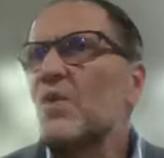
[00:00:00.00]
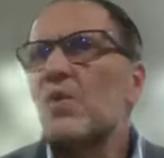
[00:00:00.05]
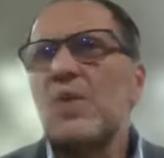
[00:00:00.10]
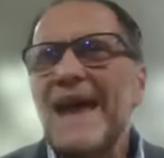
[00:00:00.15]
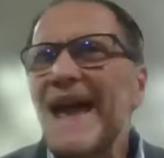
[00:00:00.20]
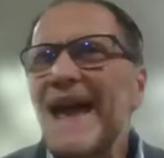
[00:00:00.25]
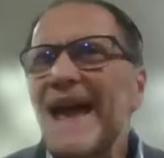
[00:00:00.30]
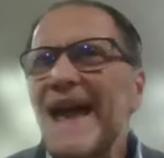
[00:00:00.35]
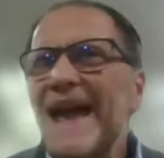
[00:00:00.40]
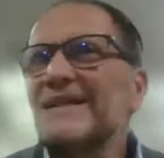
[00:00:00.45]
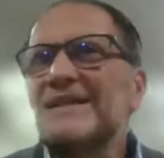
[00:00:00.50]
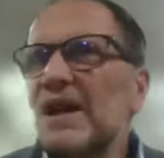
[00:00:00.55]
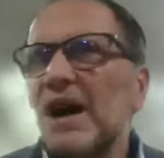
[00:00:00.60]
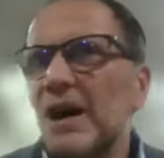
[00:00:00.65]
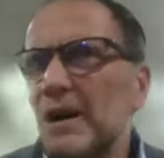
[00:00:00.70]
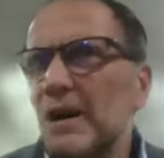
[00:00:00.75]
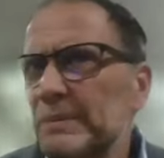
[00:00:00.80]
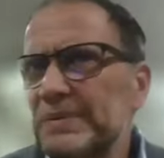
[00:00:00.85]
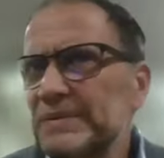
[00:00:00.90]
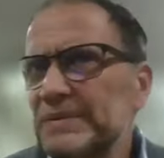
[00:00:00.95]
we ended
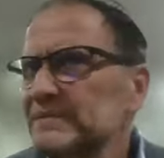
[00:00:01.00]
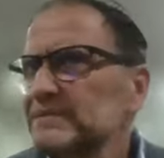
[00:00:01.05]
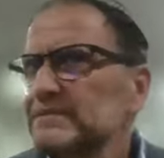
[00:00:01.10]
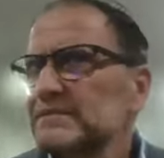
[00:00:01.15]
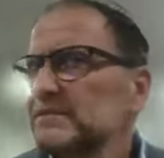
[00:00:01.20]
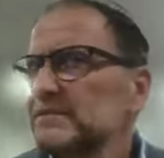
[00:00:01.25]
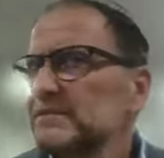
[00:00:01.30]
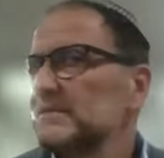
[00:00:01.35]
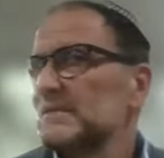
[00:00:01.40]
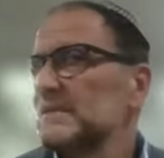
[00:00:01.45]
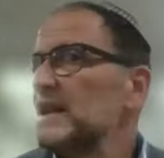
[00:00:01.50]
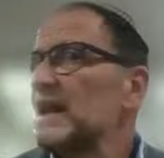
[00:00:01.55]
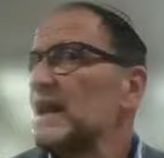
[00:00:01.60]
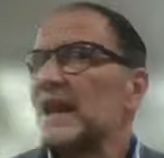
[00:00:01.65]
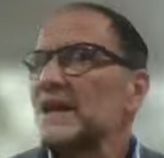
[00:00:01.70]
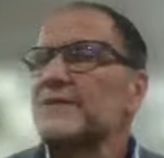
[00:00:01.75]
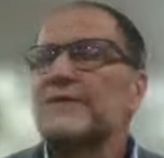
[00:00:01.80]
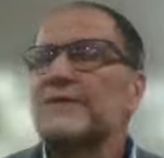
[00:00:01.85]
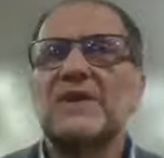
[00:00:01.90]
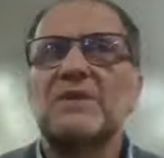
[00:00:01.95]
up the
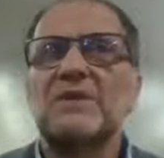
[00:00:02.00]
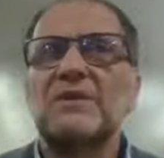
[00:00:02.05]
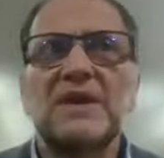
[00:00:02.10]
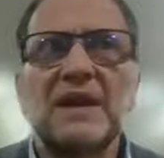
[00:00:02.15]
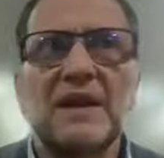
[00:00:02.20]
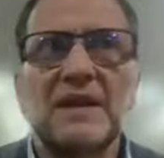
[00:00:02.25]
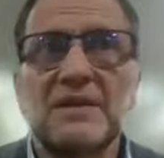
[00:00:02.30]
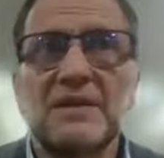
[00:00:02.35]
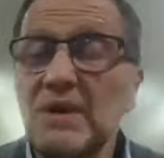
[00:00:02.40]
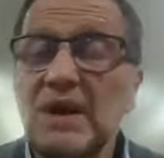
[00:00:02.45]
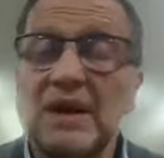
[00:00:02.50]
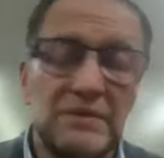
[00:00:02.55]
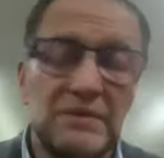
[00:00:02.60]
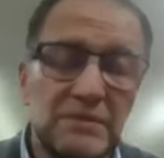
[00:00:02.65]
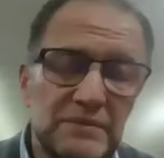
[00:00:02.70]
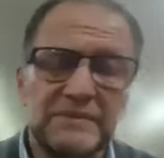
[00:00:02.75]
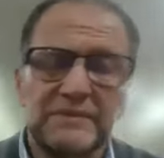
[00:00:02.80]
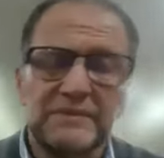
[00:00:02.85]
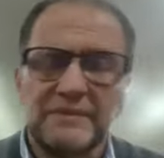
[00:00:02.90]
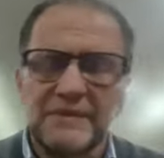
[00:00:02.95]
last few years, well,